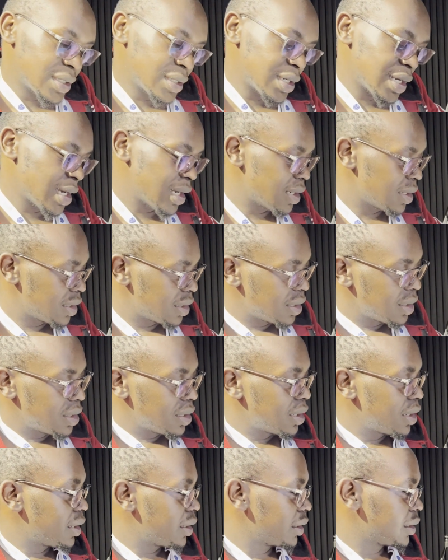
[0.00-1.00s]
Yeah?
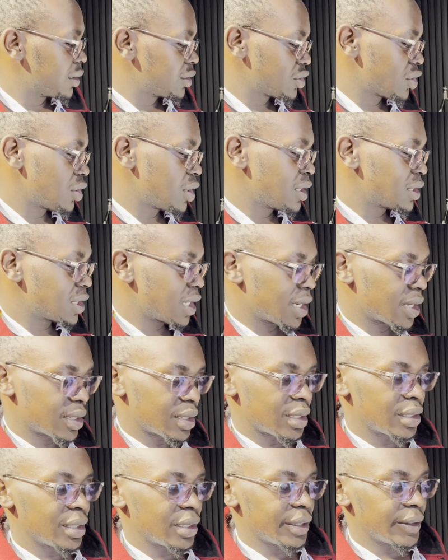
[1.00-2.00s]
So these are
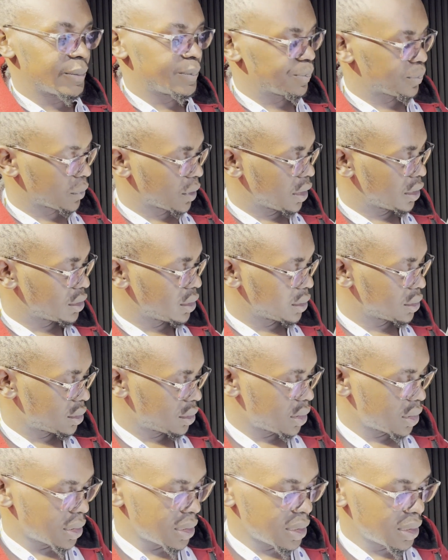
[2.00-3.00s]

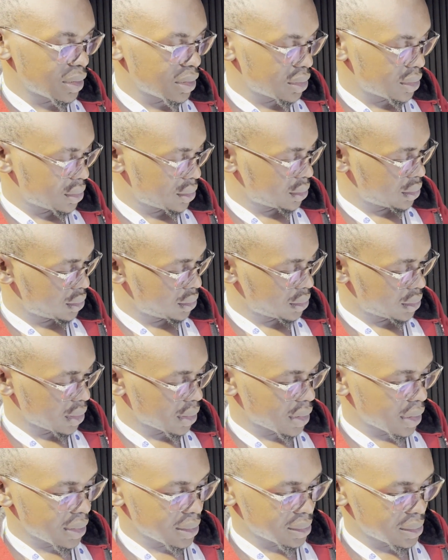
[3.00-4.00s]
3
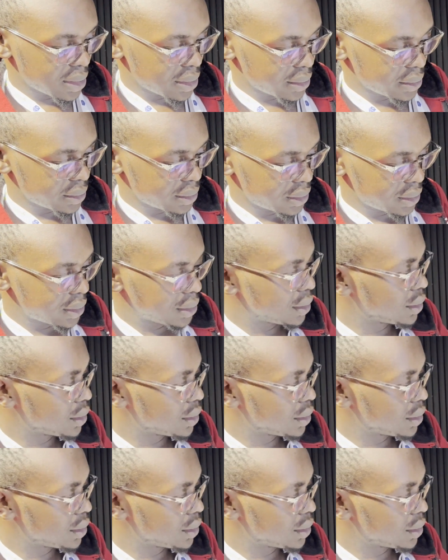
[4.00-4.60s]
stickers sheet.